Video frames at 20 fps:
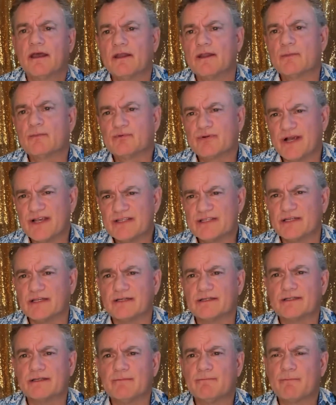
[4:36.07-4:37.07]

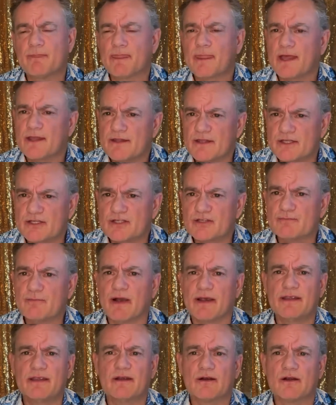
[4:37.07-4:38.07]
president. This is my
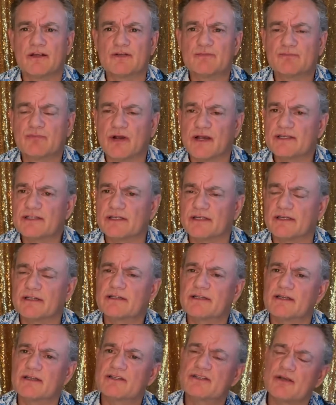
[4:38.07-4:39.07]
year as president,
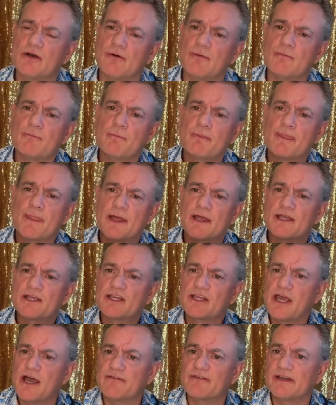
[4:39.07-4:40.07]
and so
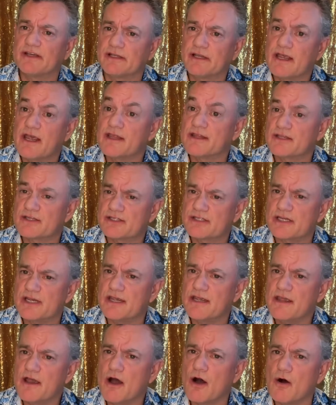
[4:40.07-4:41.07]
Kevin Lee, the
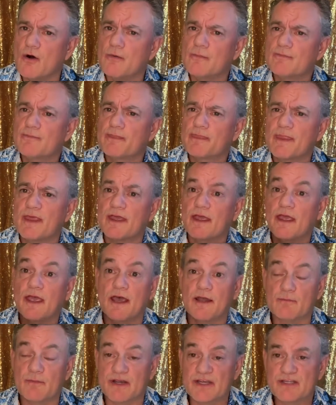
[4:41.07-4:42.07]
CEO,
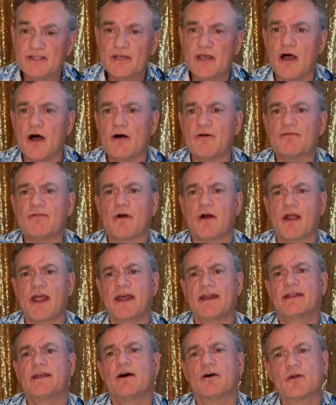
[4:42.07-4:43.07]
and myself are
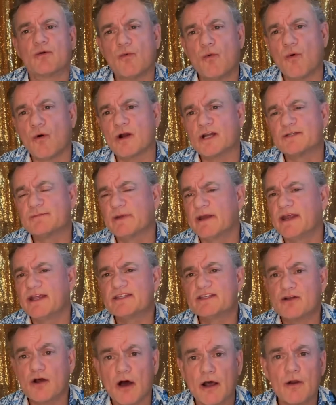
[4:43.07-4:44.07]
handing out awards. But he's
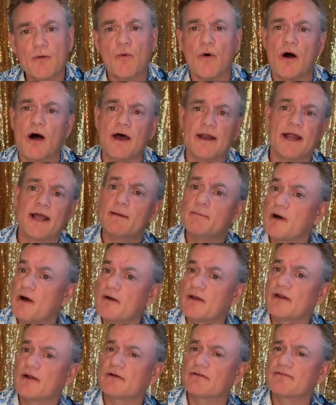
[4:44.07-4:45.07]
in Ottawa, and I'm out
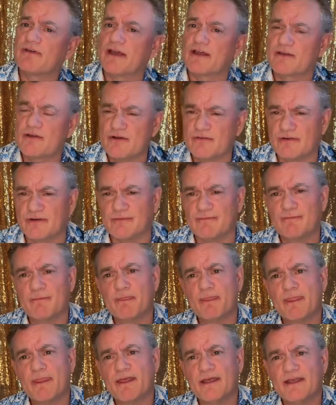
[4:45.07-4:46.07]
here in Vancouver,
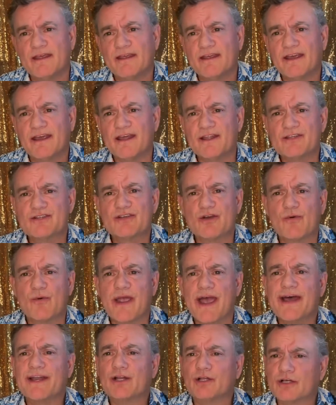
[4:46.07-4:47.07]
and so we
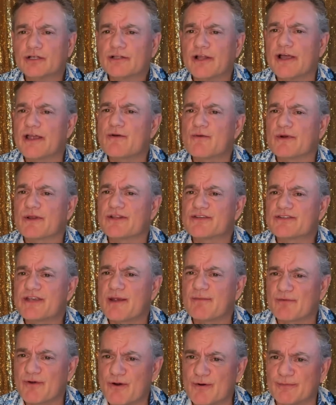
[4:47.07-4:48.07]
had to look like we're in the
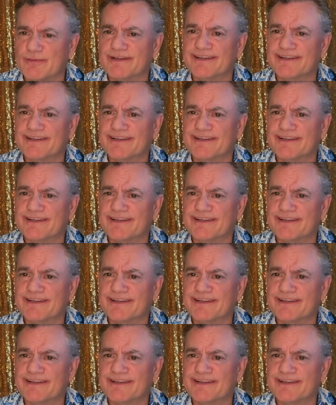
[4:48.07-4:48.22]
same room.